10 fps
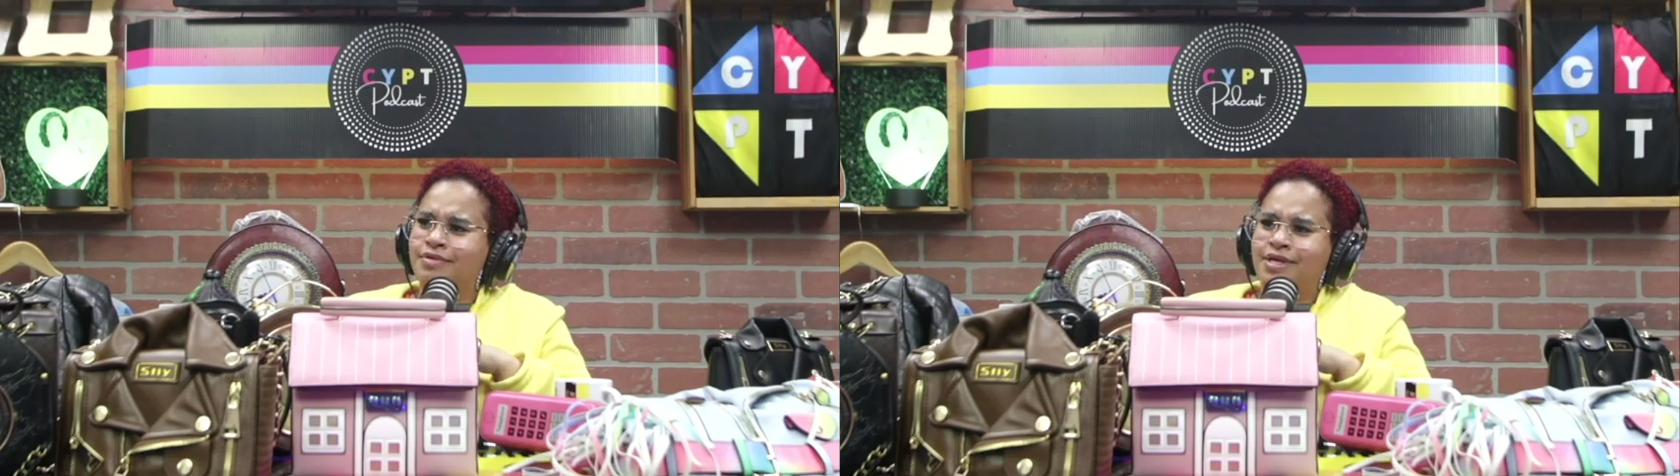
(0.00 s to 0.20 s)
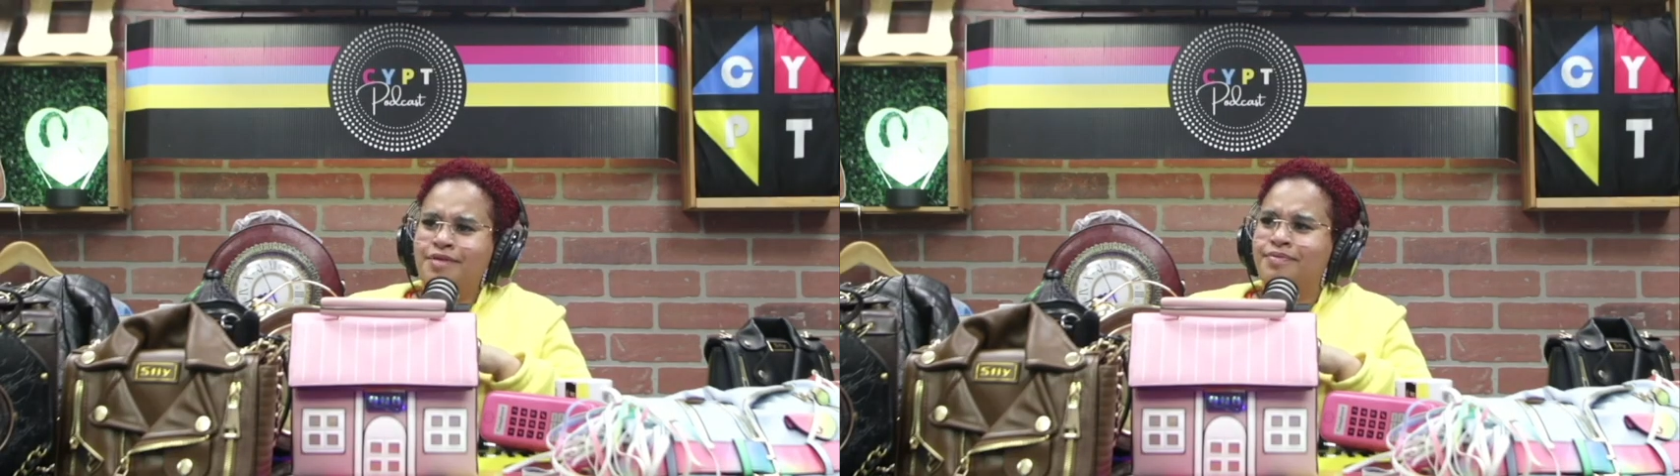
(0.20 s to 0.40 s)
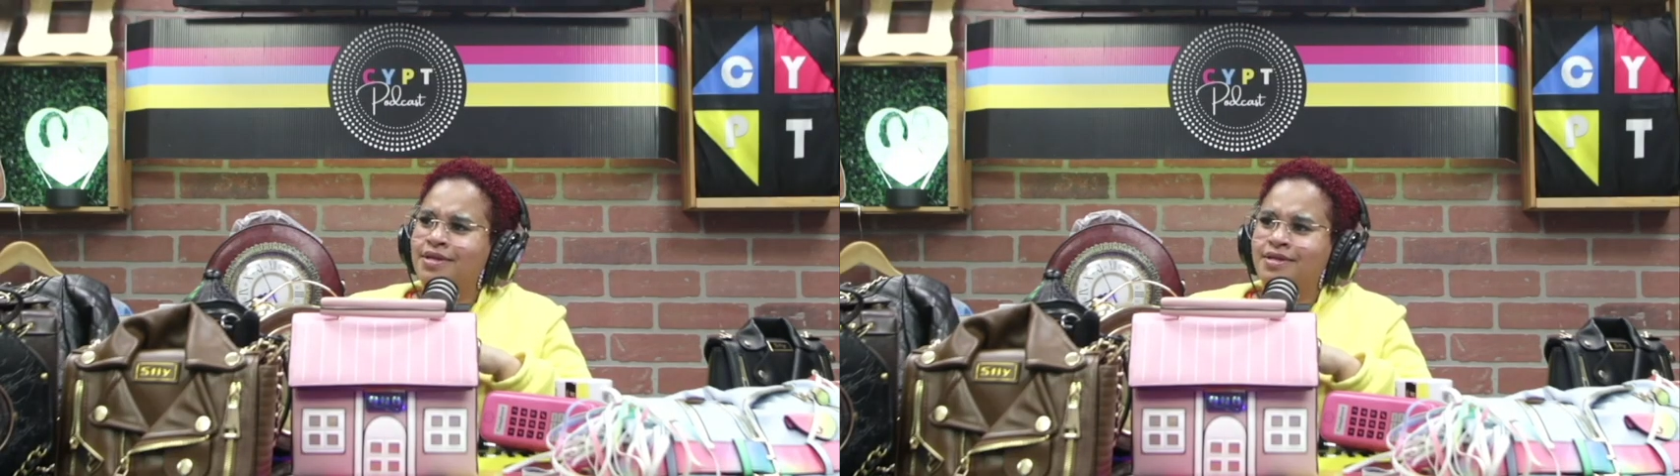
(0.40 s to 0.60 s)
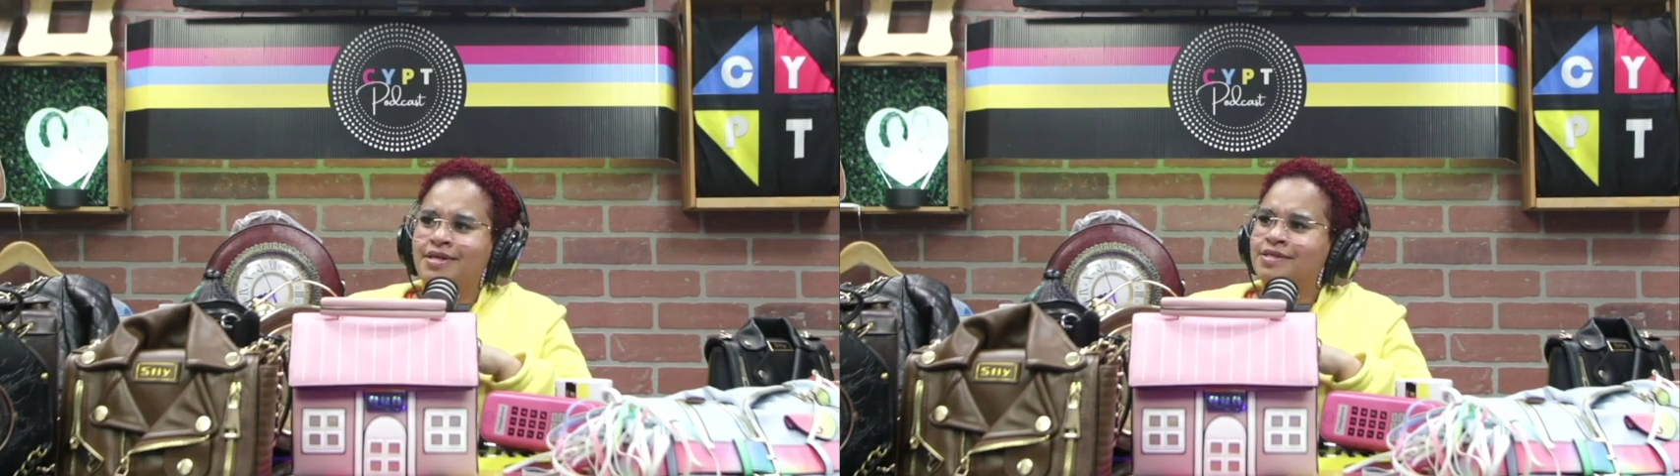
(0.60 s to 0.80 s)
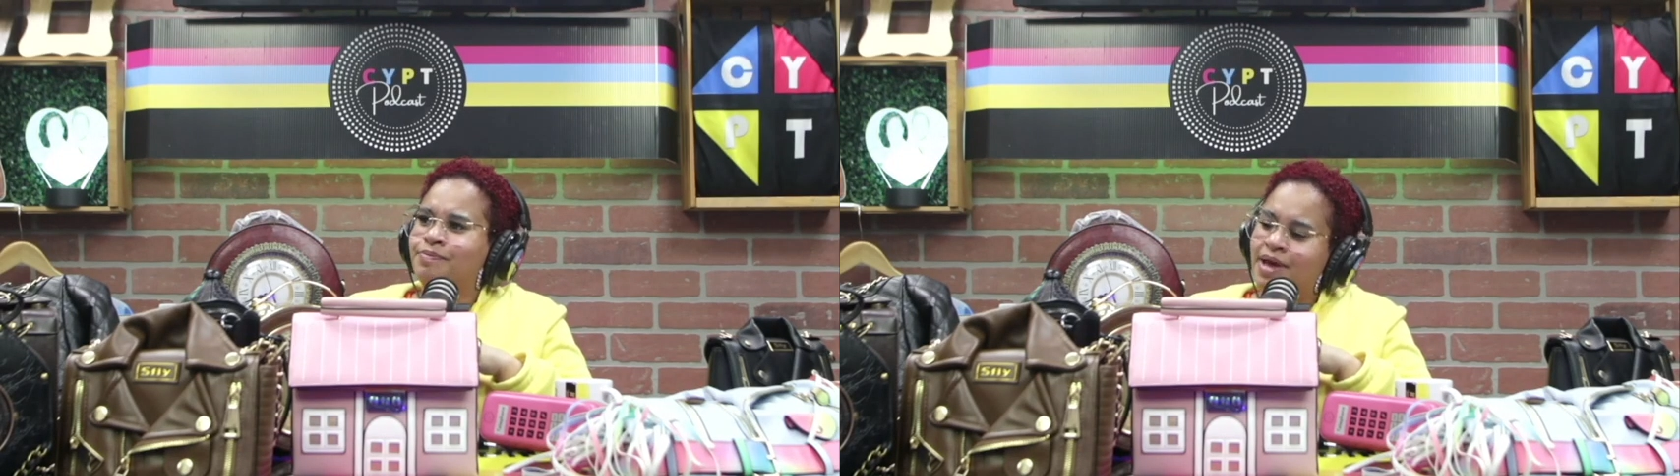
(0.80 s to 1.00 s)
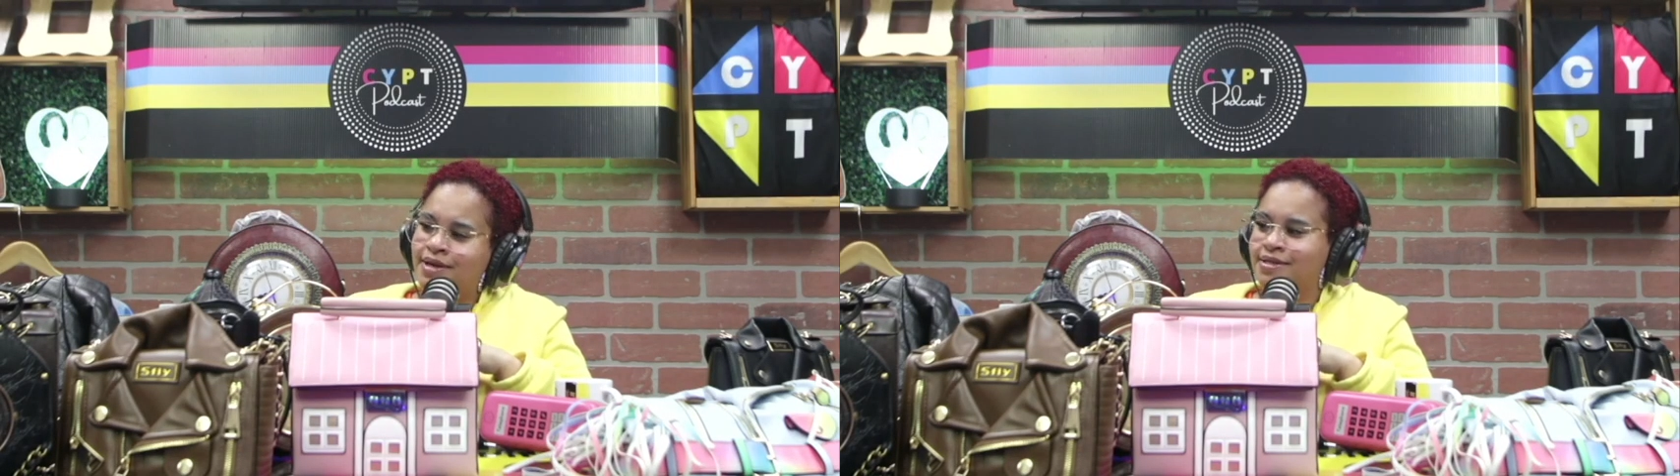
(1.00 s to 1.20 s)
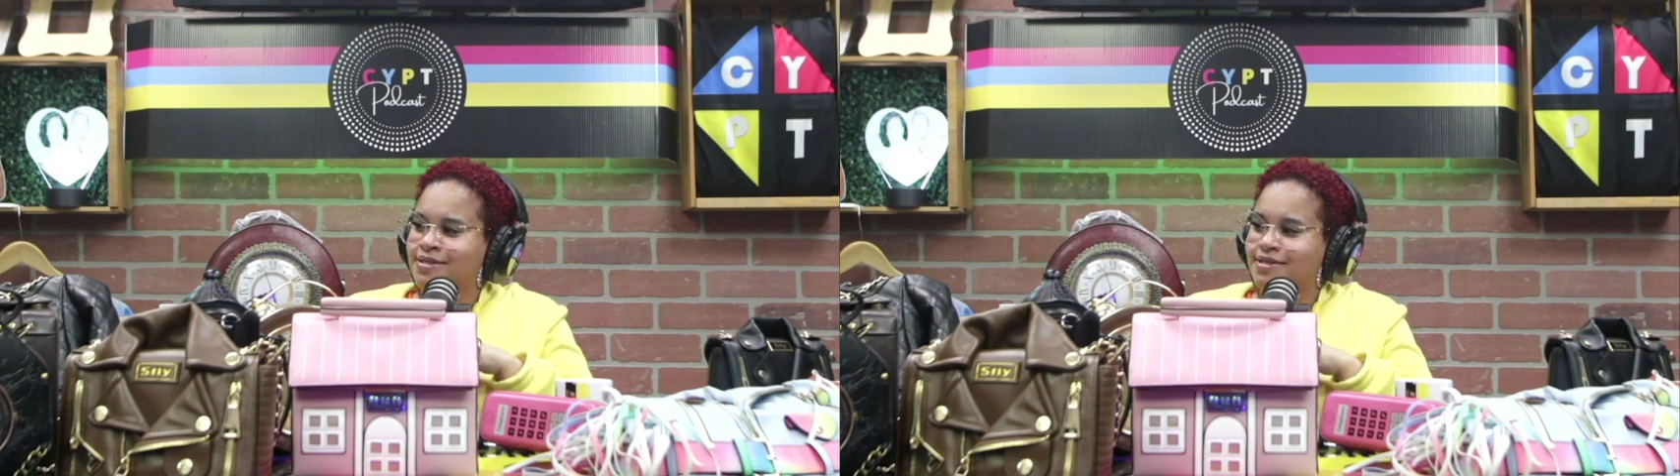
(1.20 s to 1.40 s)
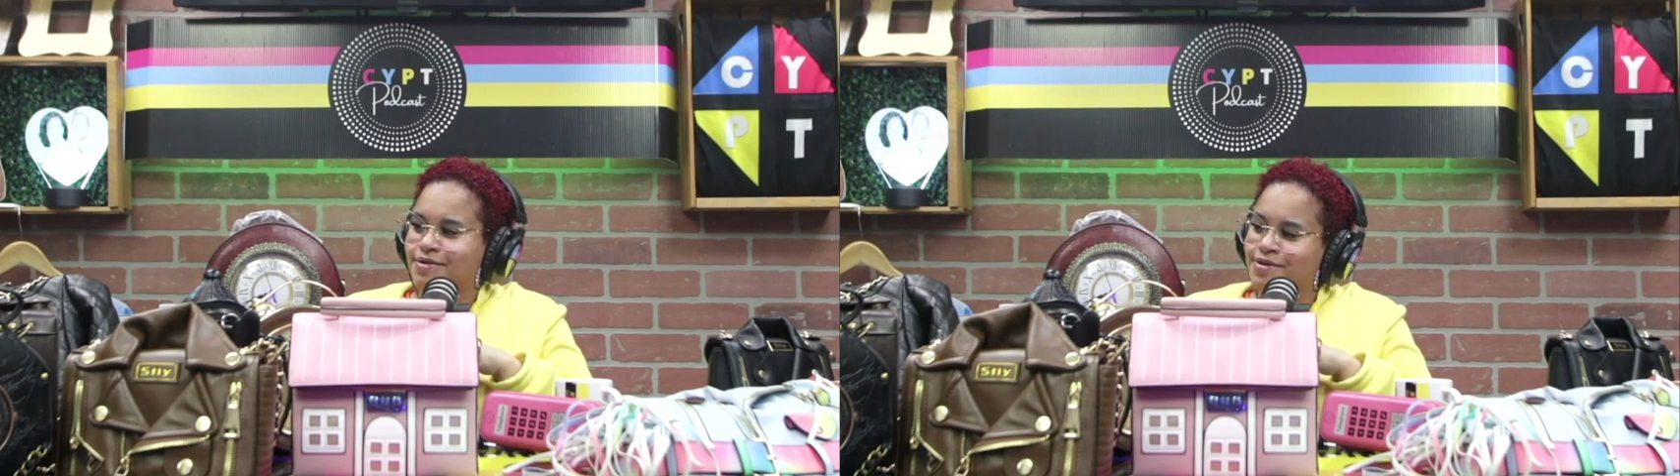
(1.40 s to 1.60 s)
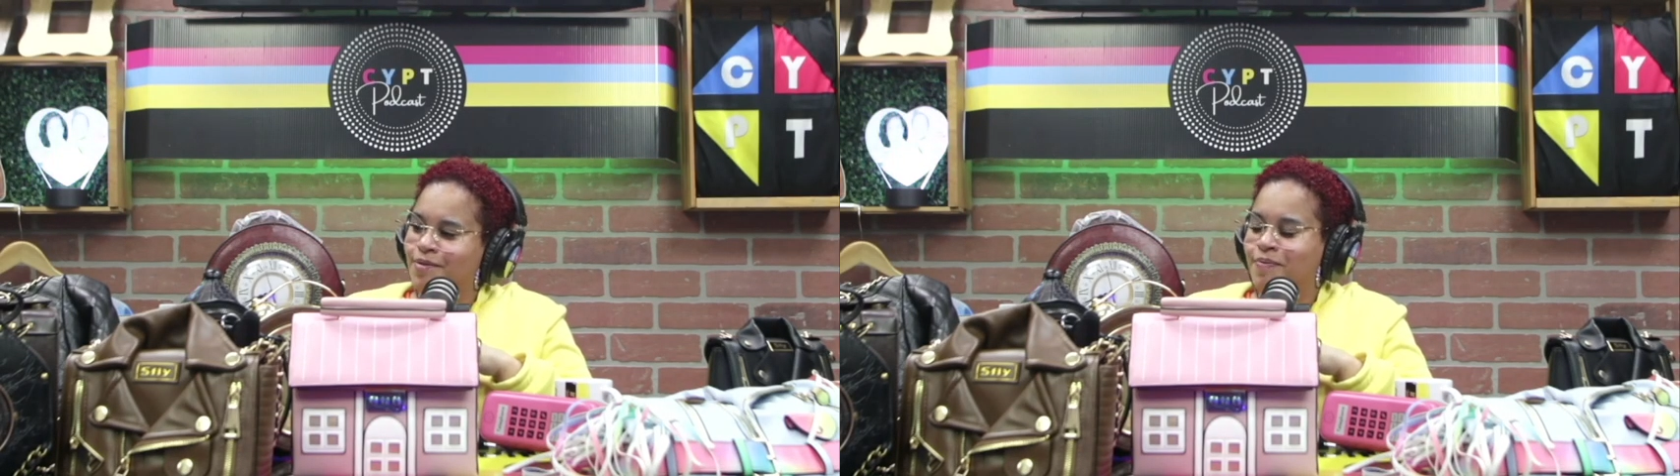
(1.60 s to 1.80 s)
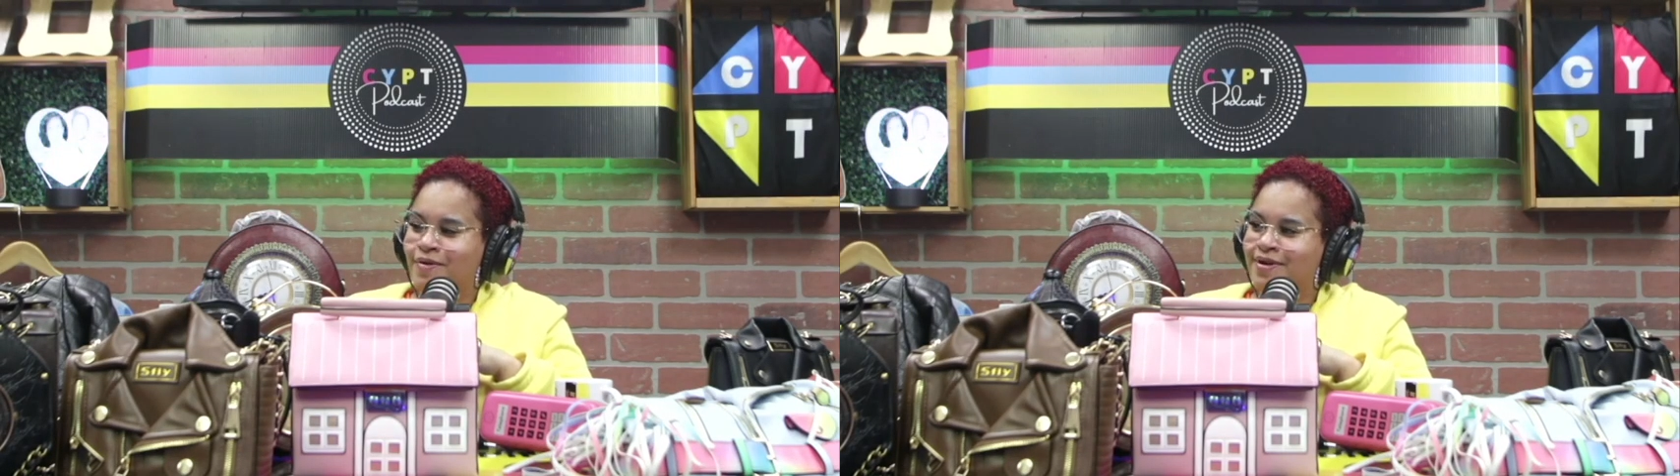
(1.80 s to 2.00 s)
keep getting these packages on your
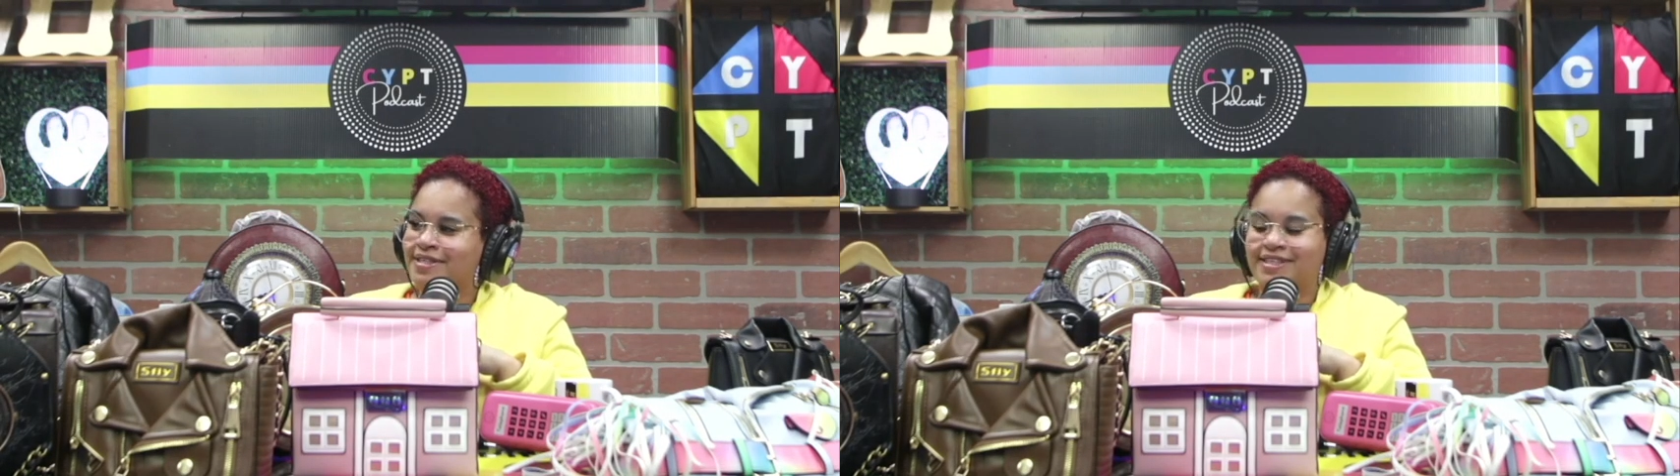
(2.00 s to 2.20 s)
porch."